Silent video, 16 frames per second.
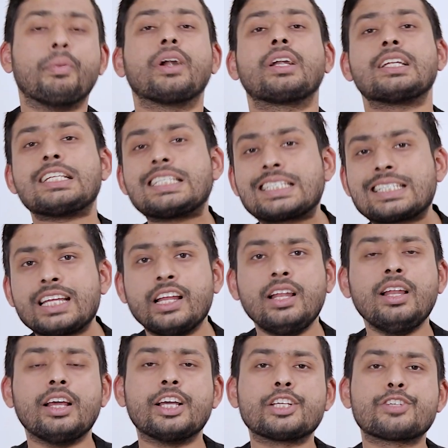but
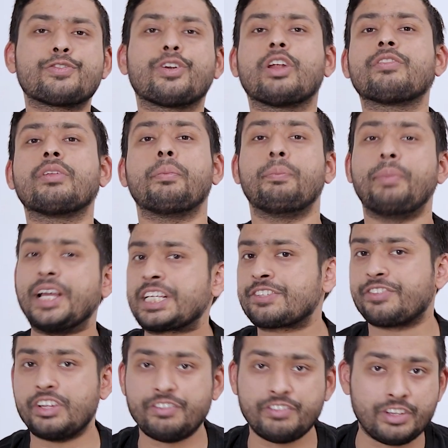still is one of the
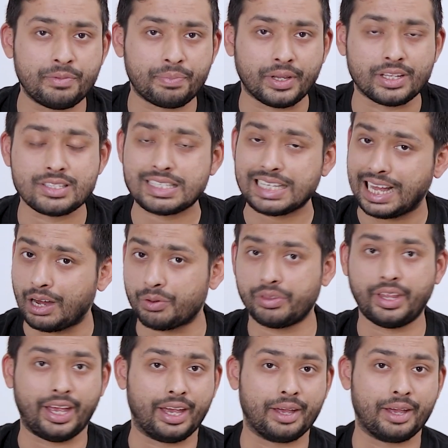best free VPNs out